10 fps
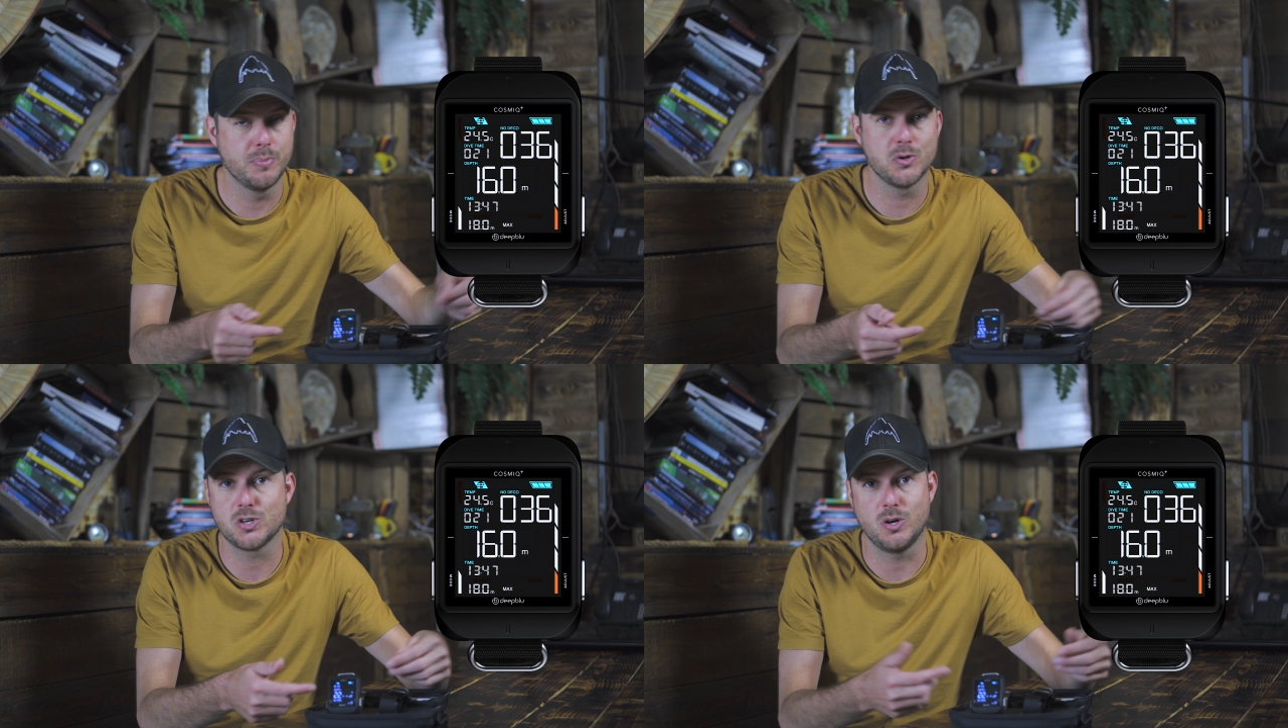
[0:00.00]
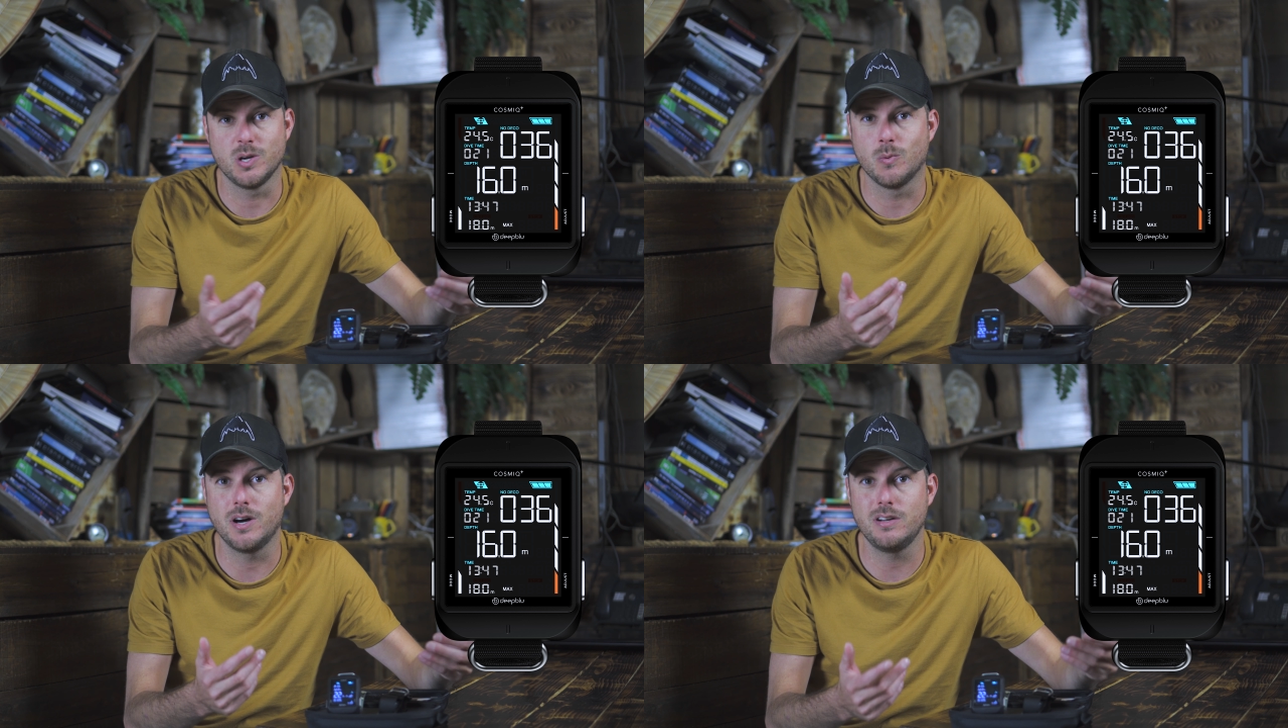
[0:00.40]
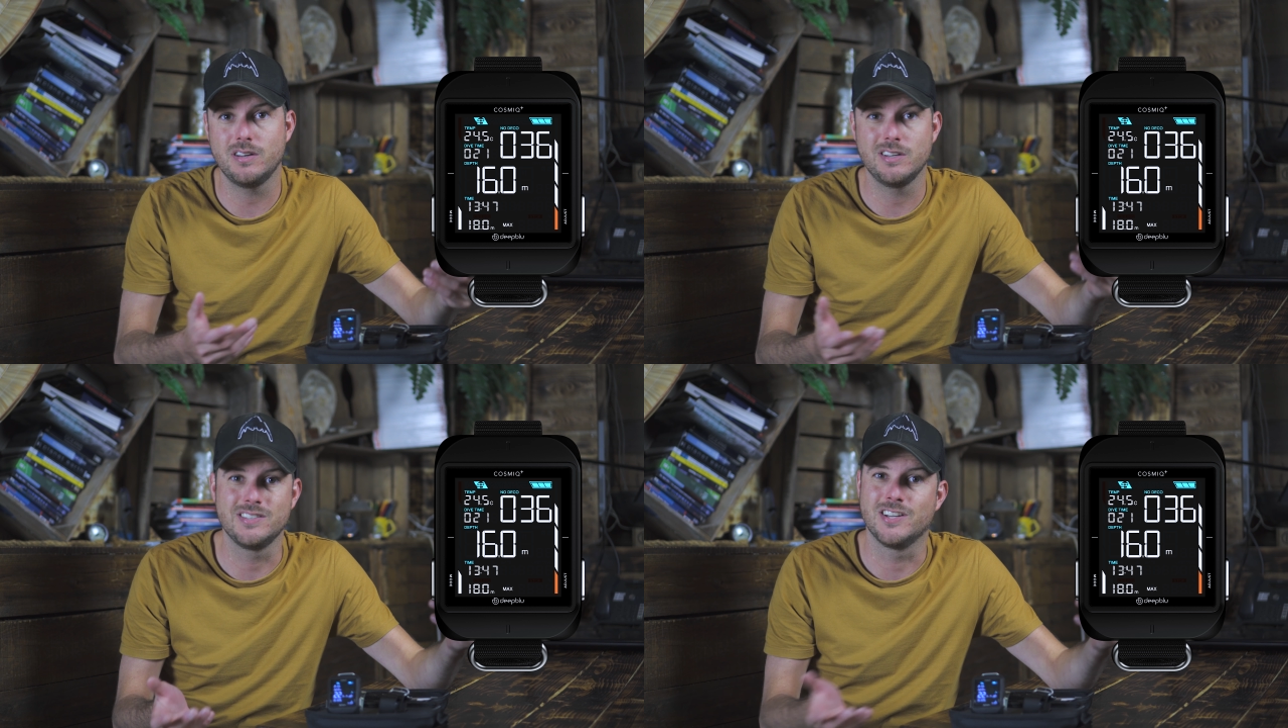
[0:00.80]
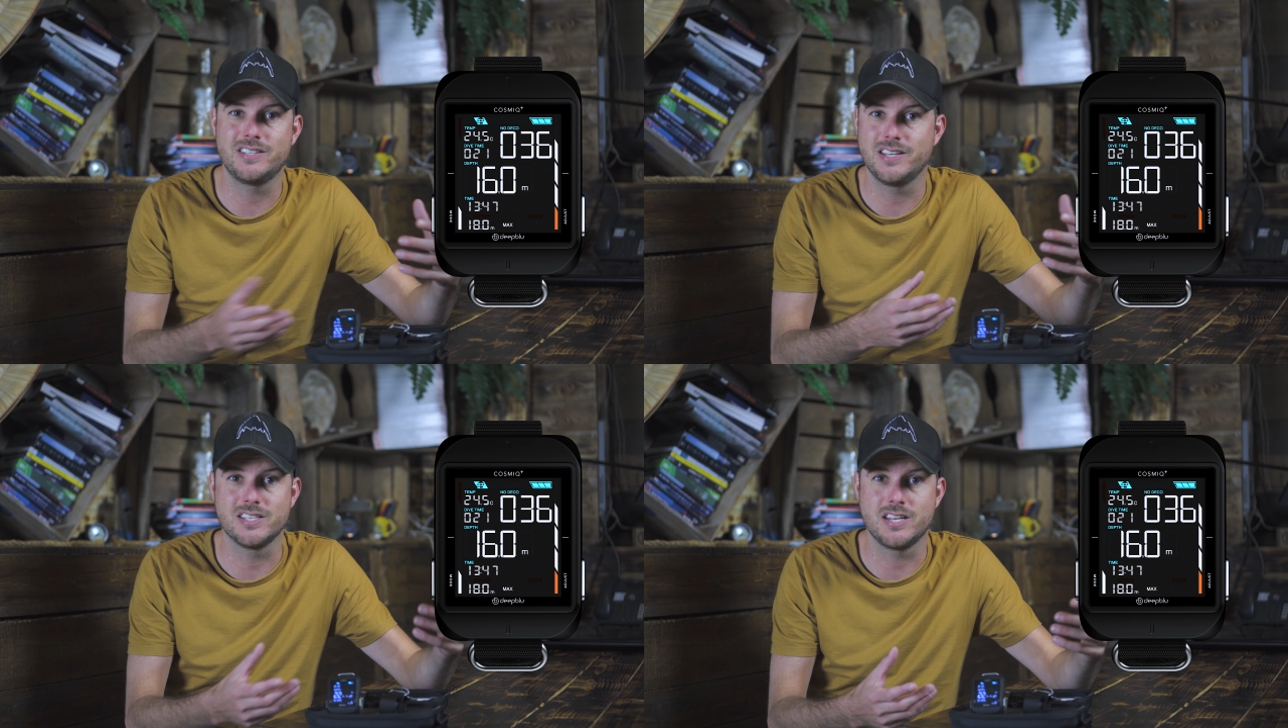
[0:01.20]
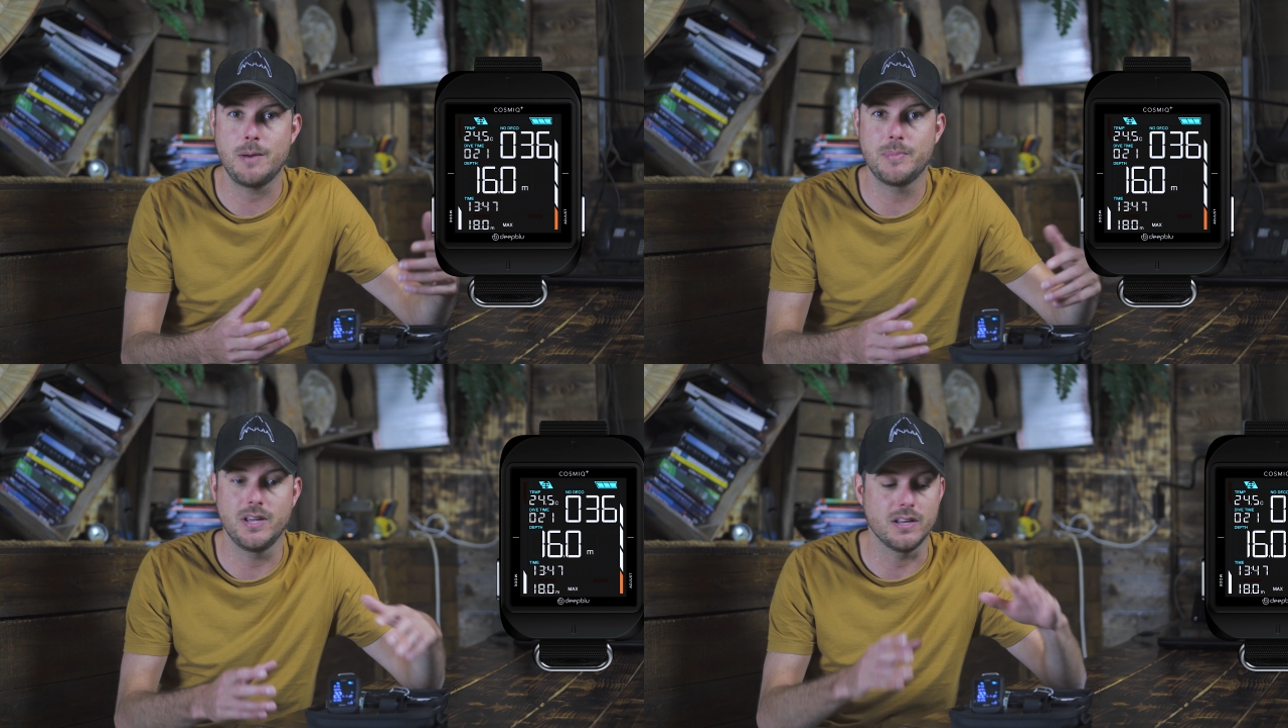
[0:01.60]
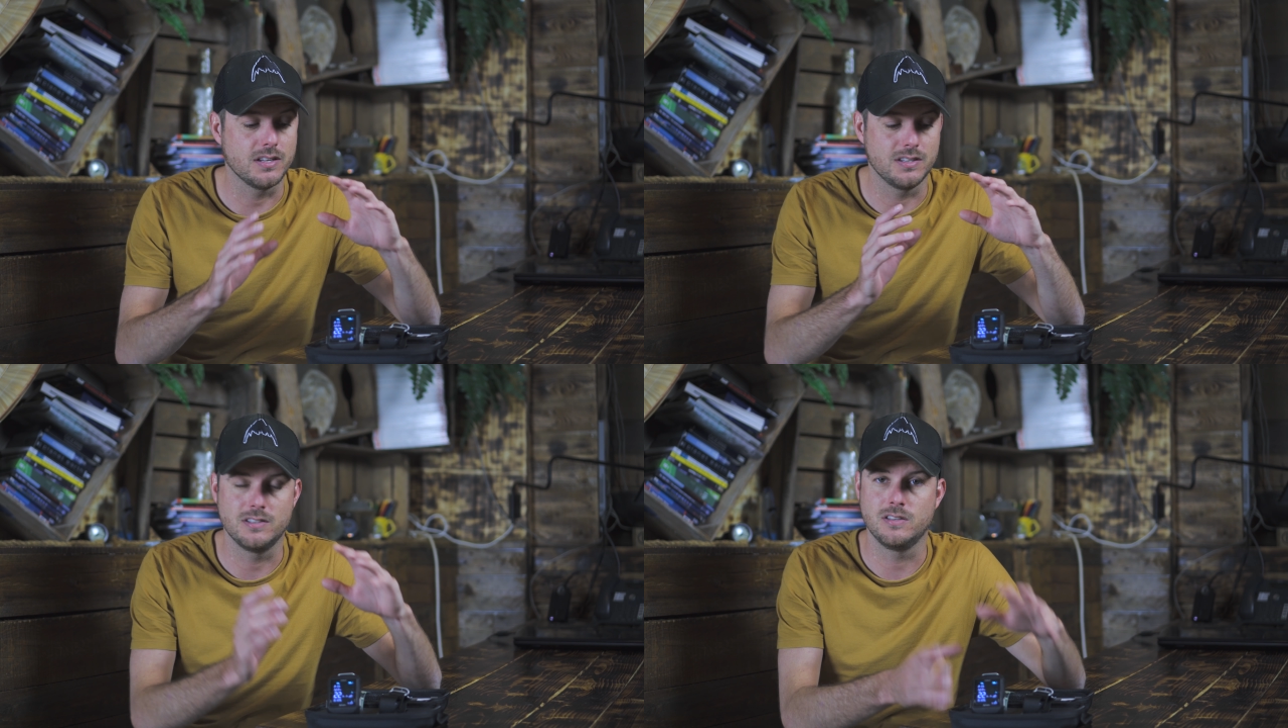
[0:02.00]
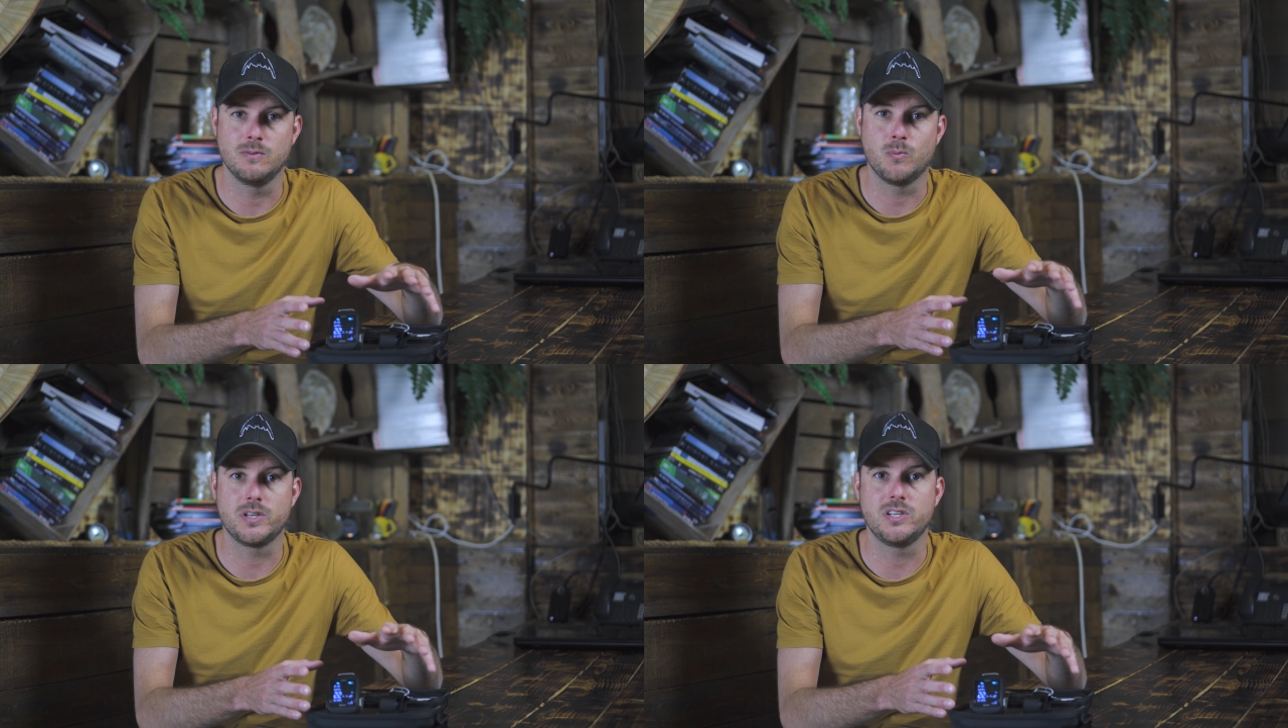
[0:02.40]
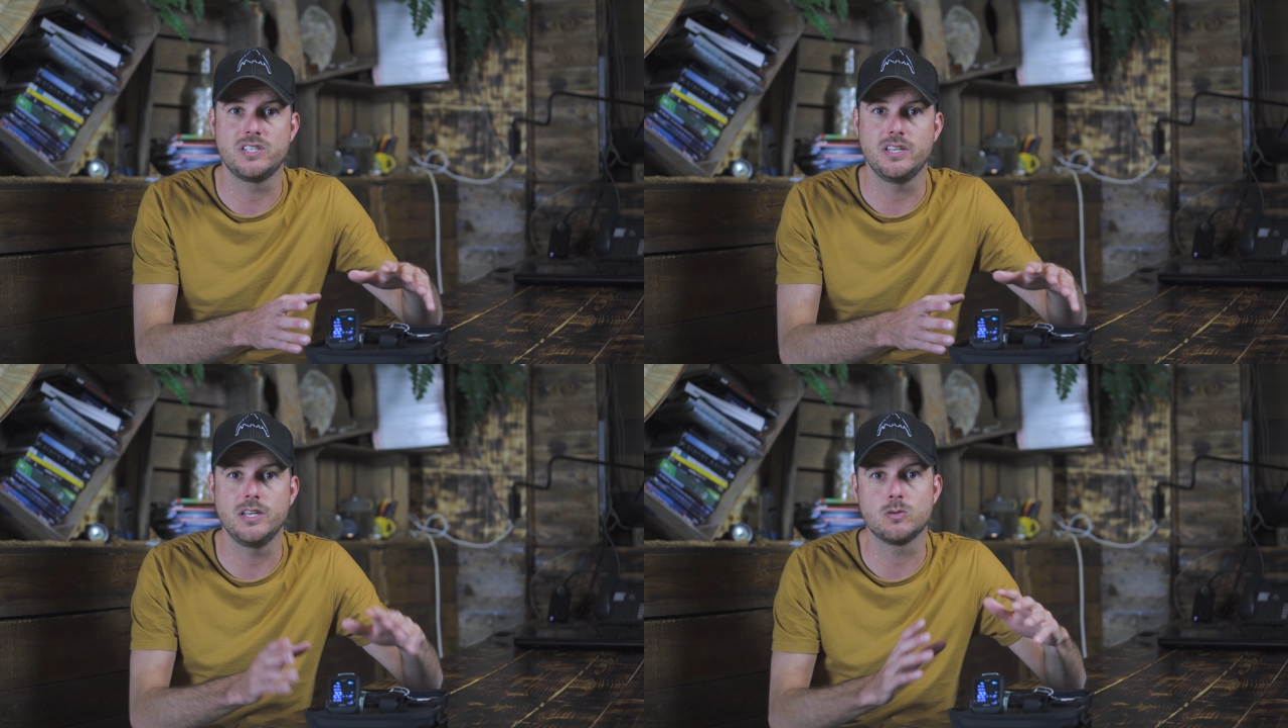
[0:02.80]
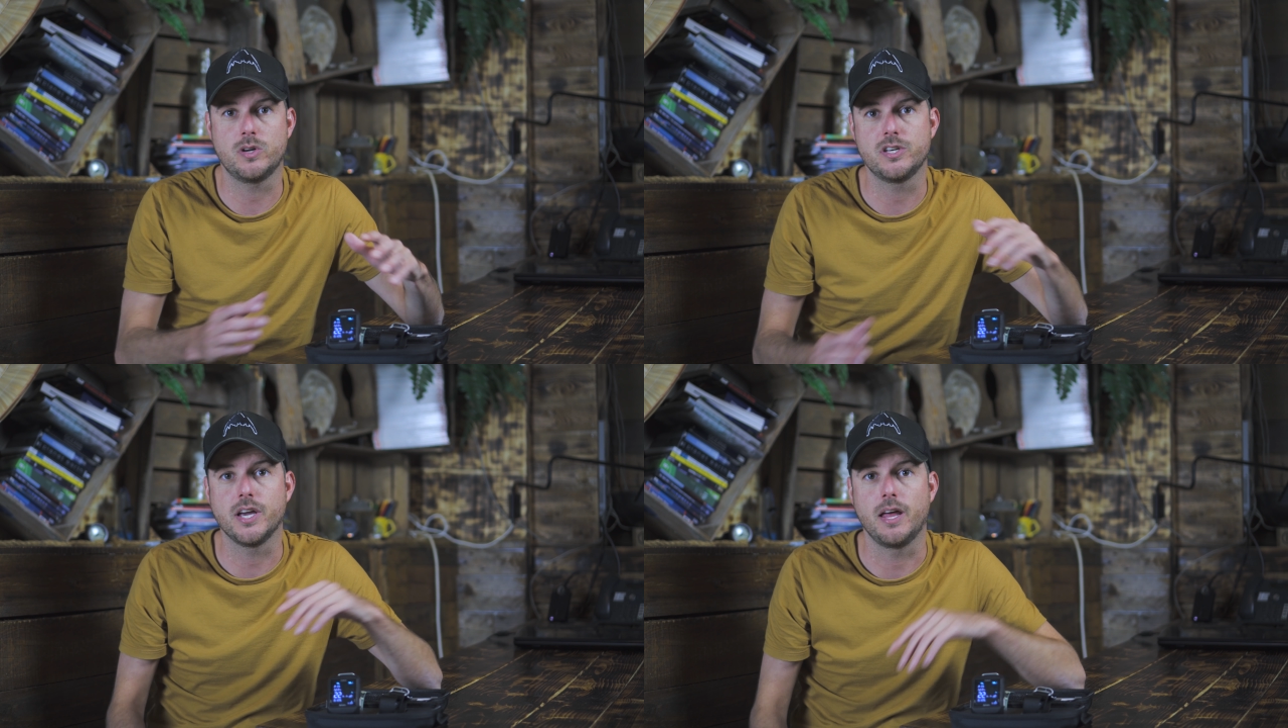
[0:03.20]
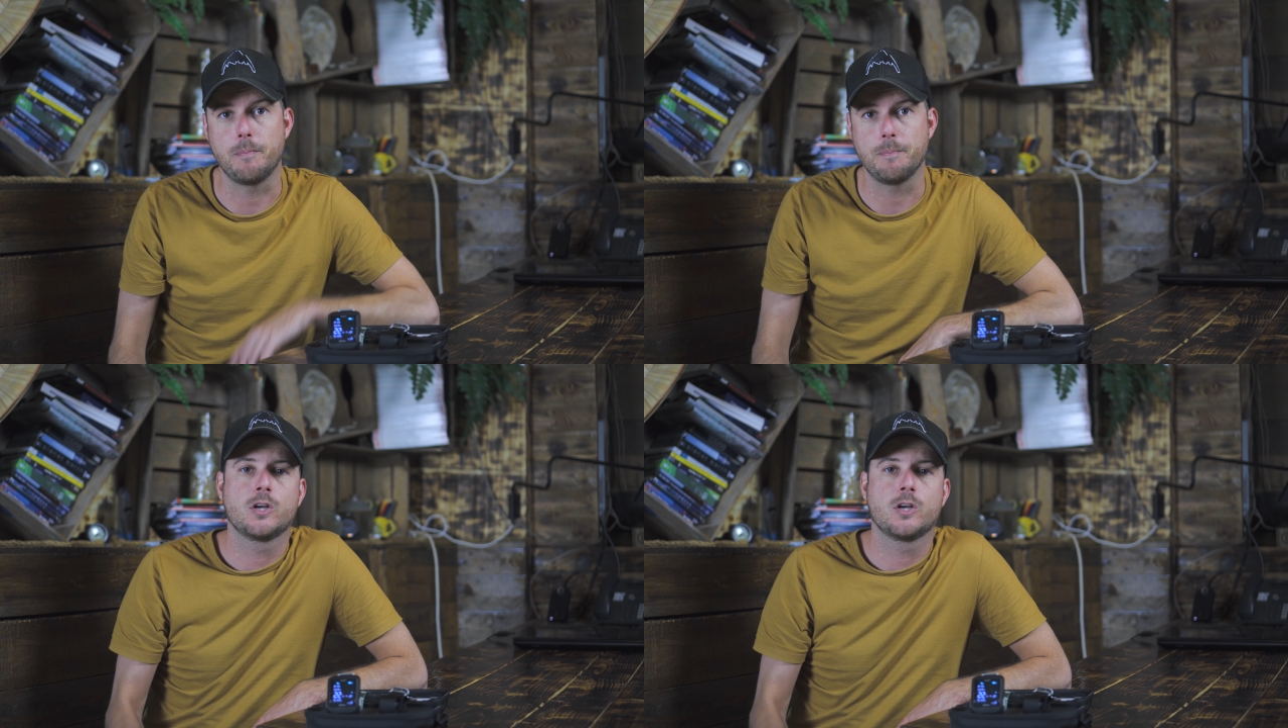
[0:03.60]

push all you want, nothing is happening, what you see is what you get.